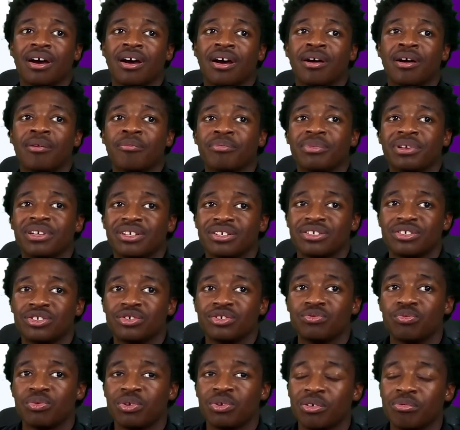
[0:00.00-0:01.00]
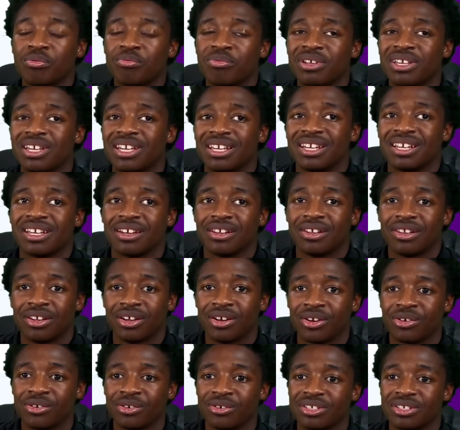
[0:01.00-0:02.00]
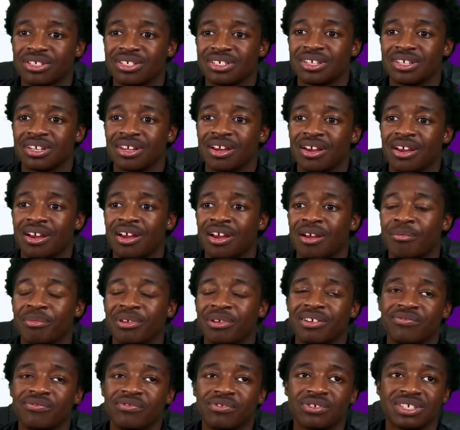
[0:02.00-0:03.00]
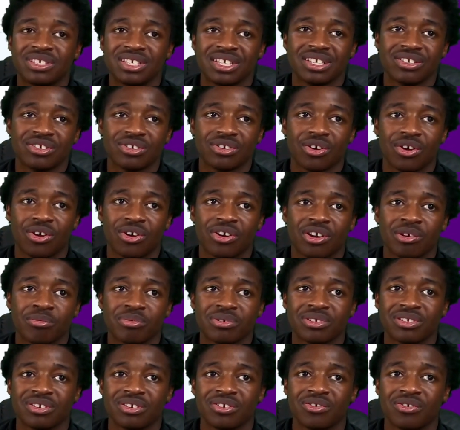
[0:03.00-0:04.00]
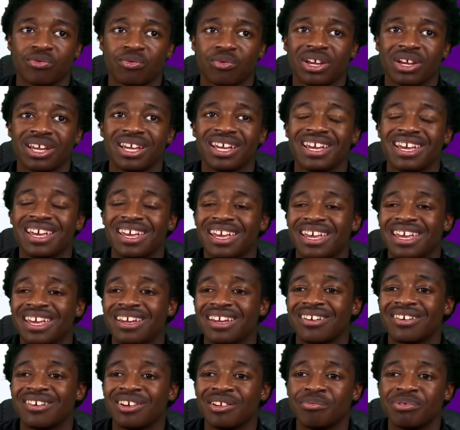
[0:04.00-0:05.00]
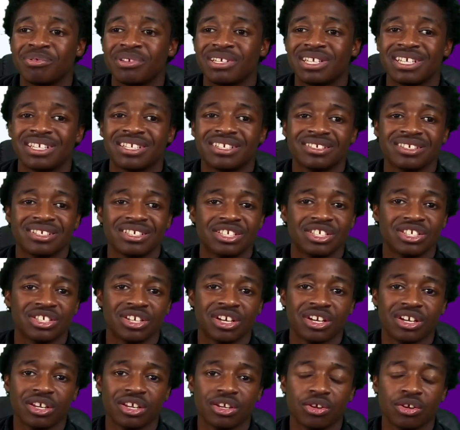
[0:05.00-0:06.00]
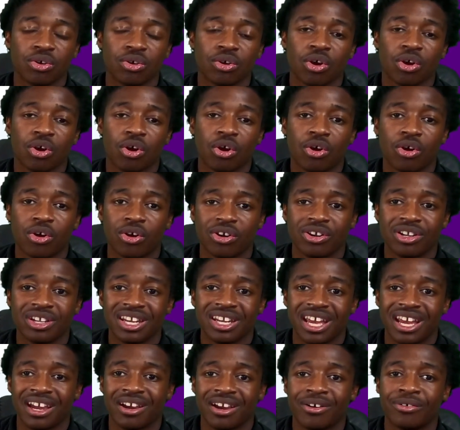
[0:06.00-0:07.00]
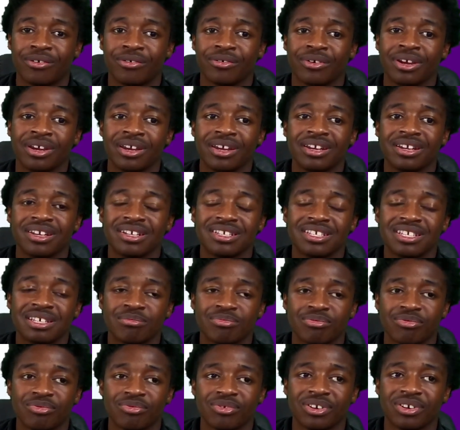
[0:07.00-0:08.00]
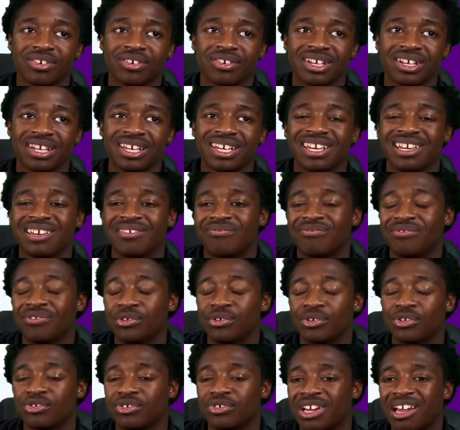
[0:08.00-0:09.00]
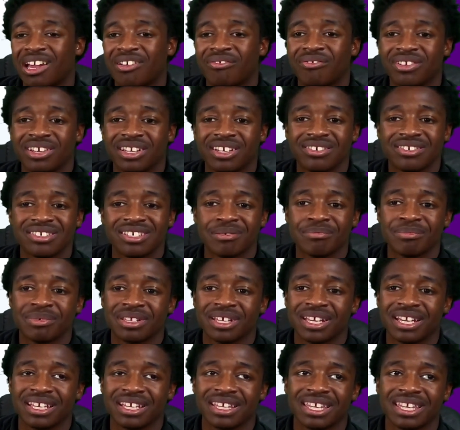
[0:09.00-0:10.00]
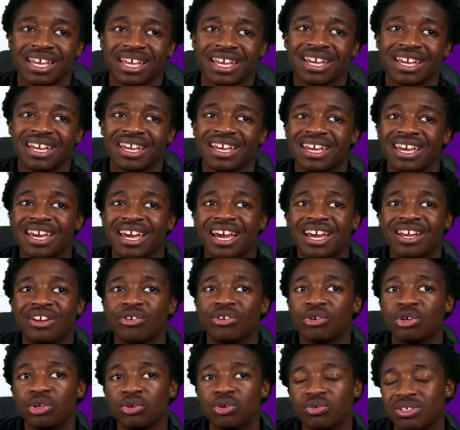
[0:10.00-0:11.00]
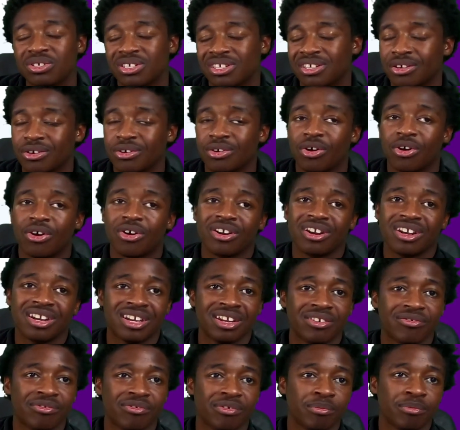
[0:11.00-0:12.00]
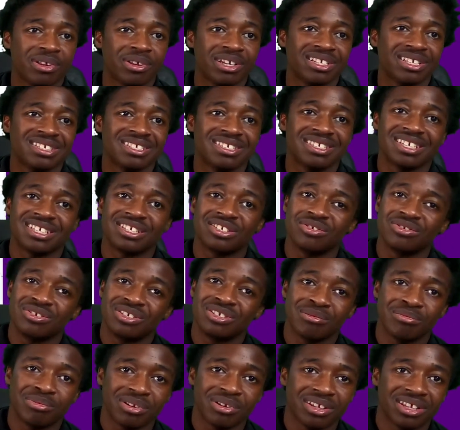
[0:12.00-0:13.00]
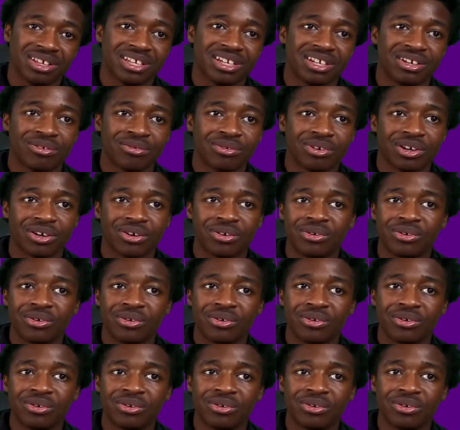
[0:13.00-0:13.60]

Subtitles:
Because you will be getting alerts, and if you set your card up a certain way, it could potentially shut your card down temporarily if you're traveling or something like that and you're using your card in different places that you typically don't go.